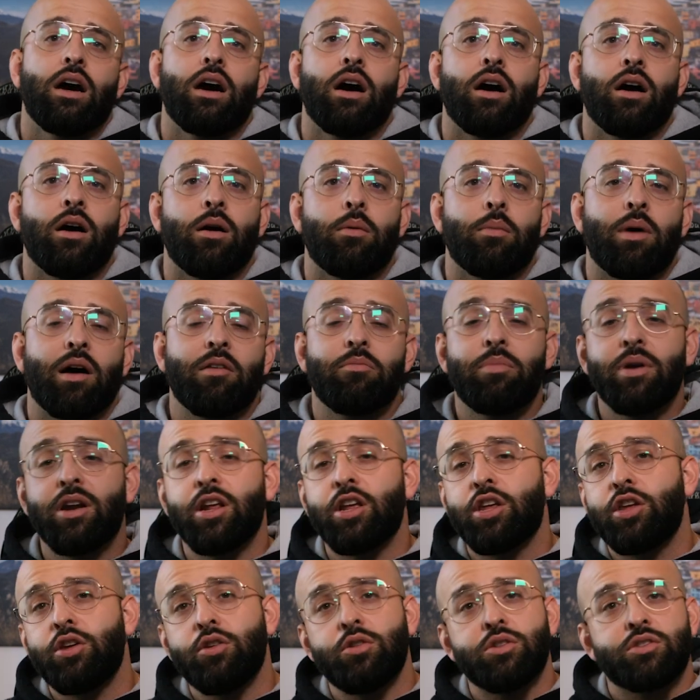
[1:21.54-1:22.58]
I've been a
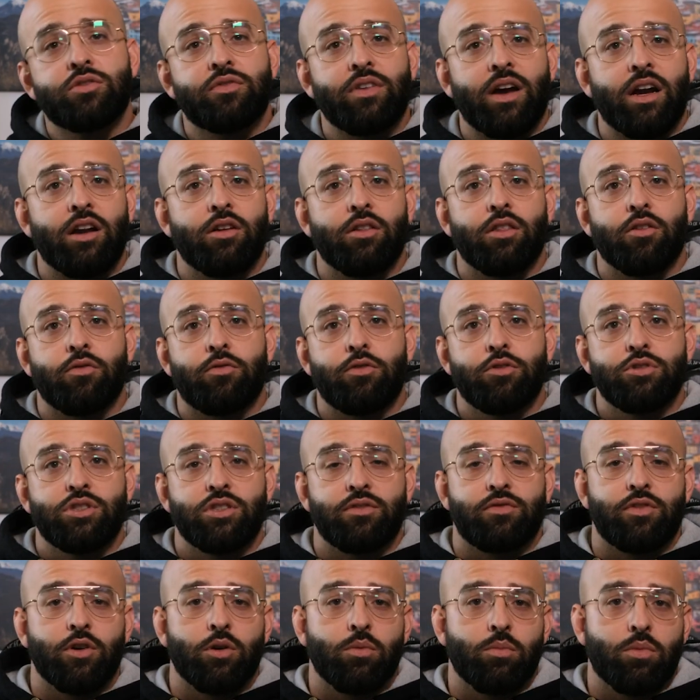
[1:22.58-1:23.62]
huge fan of the
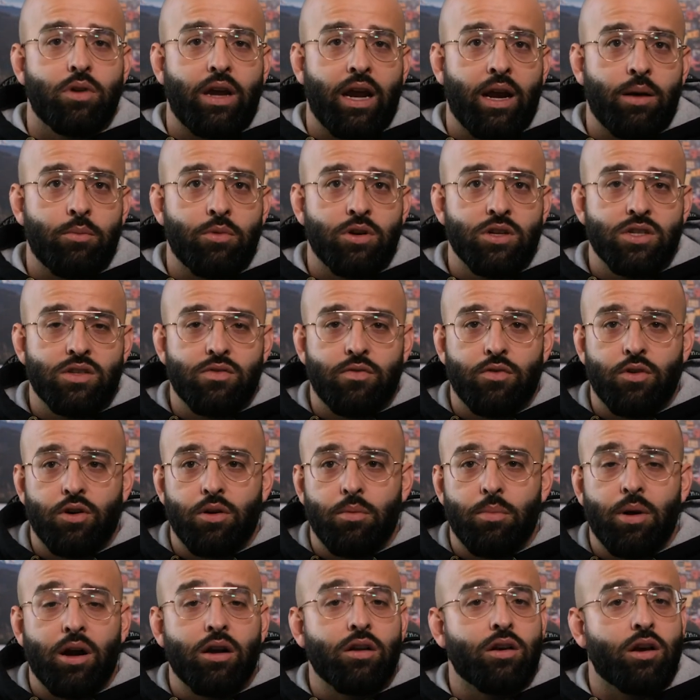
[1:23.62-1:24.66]
Fujifilm cameras for
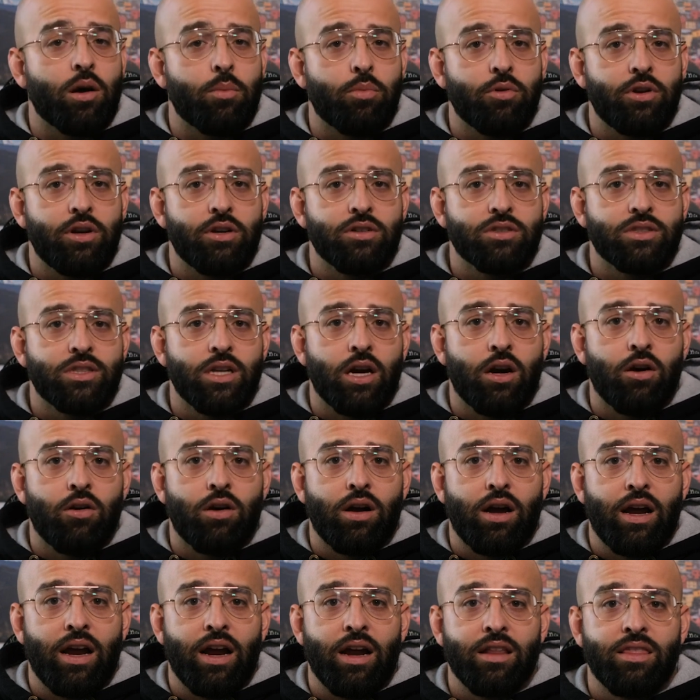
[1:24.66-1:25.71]
about a couple years now.
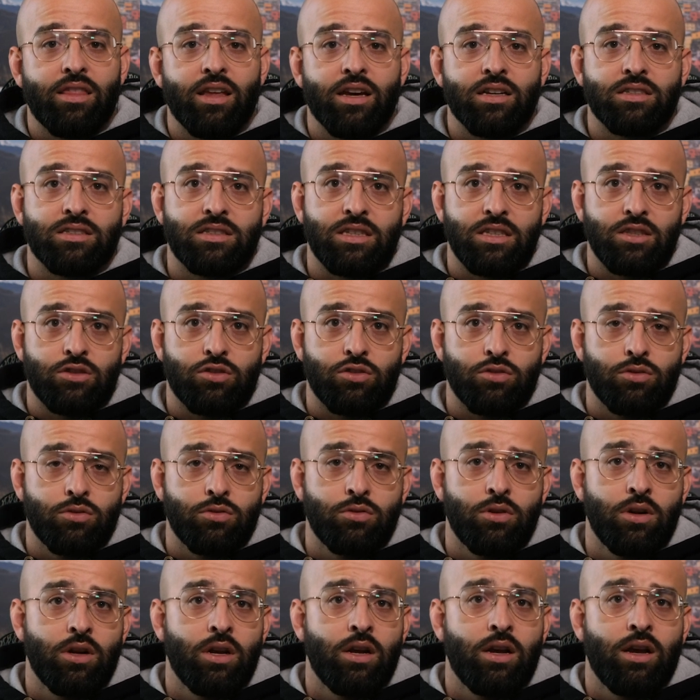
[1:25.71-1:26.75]
I had the XT2,
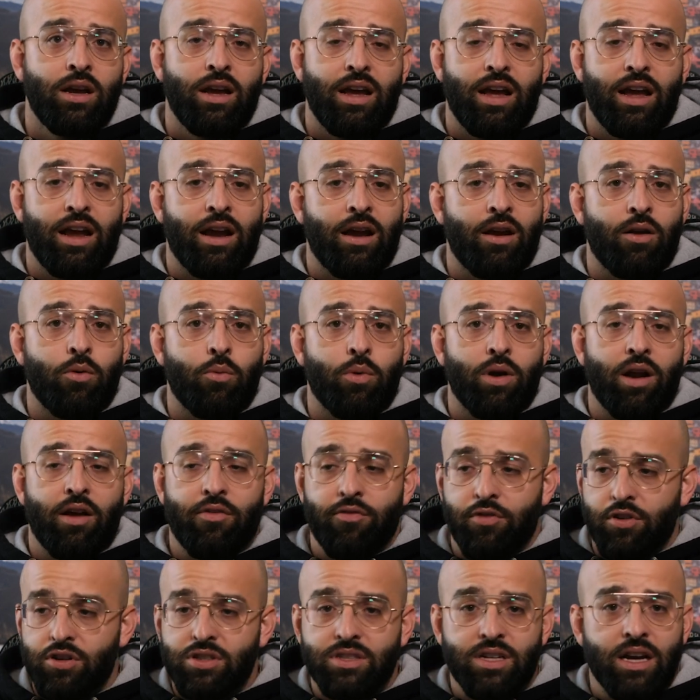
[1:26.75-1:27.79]
and when I
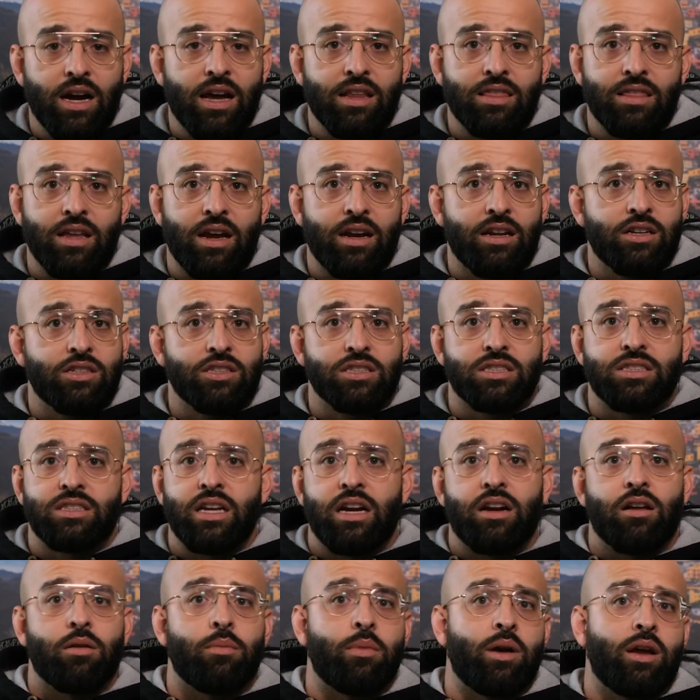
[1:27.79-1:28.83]
first got that, it just
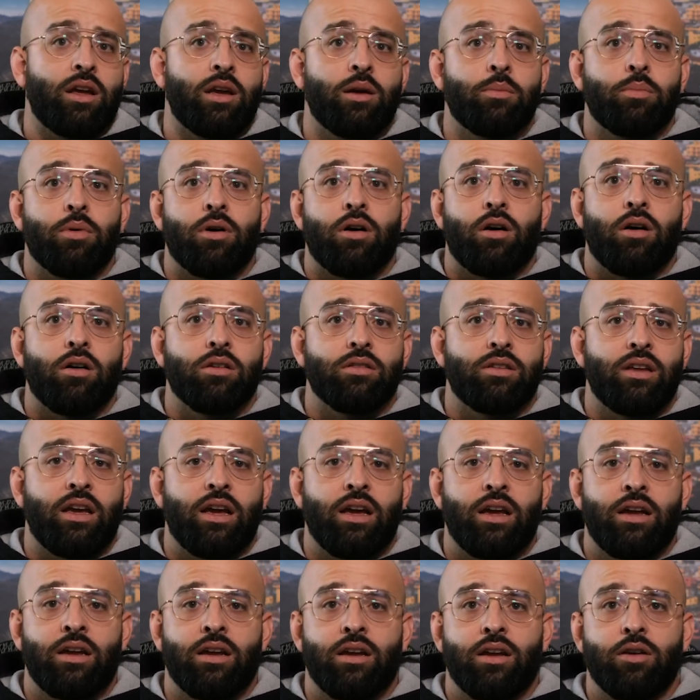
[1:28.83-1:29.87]
stayed on my hip all
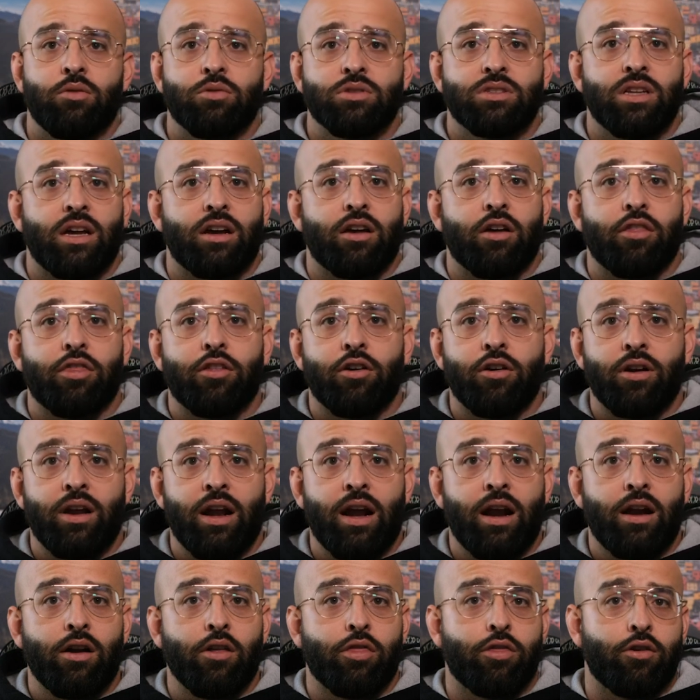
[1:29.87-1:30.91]
day. It was like a third
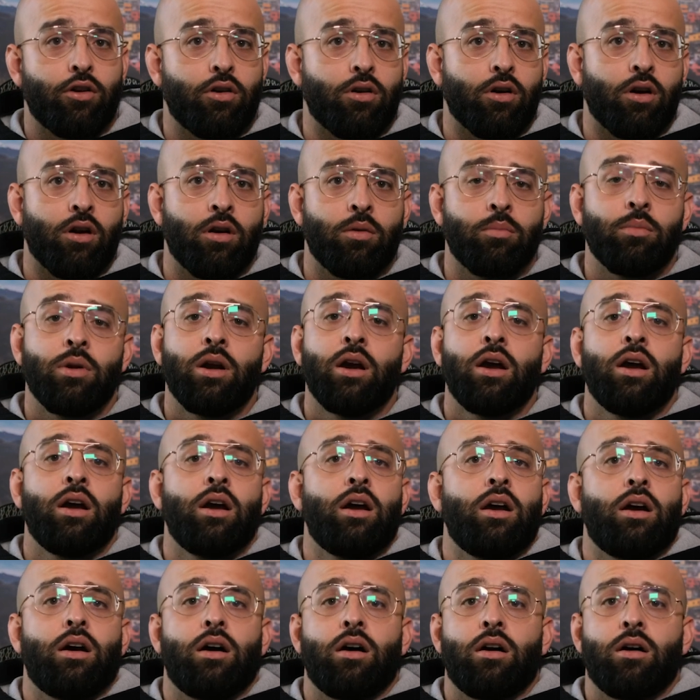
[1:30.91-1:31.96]
hand, a third arm,
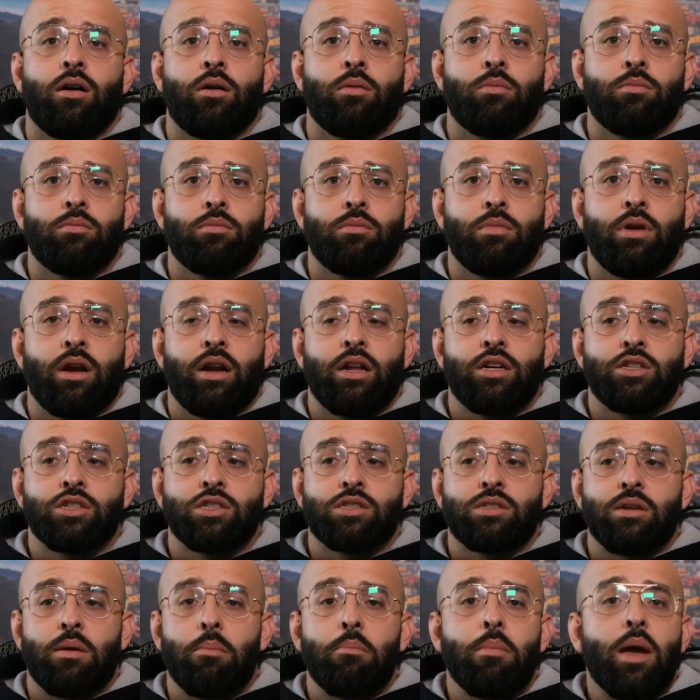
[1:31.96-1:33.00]
and
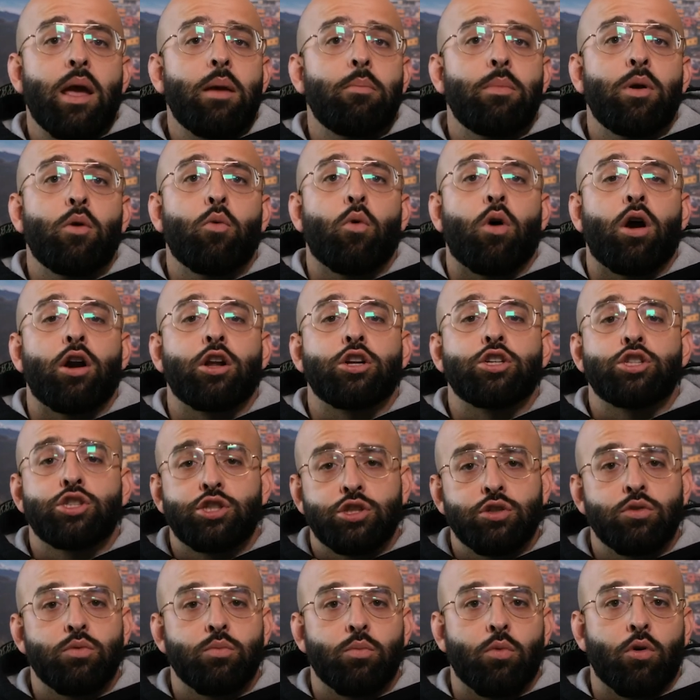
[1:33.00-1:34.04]
it made me want to
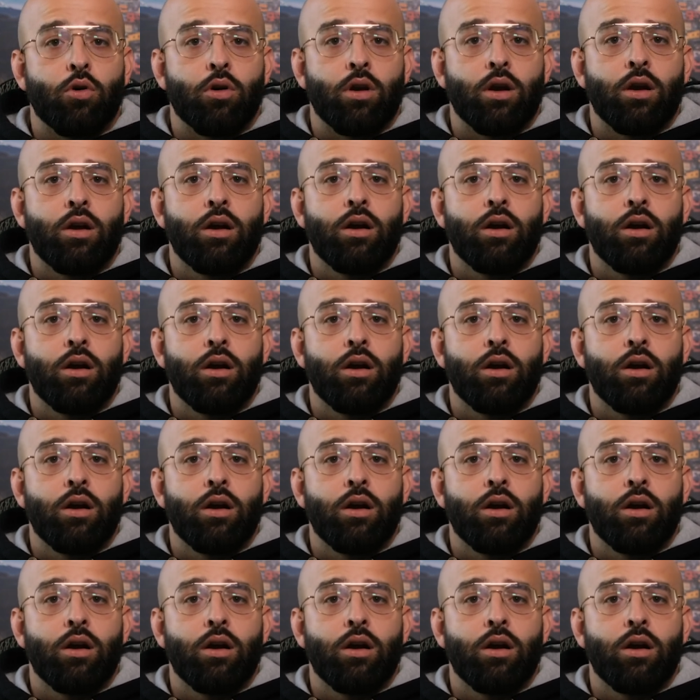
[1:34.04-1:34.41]
shoot more.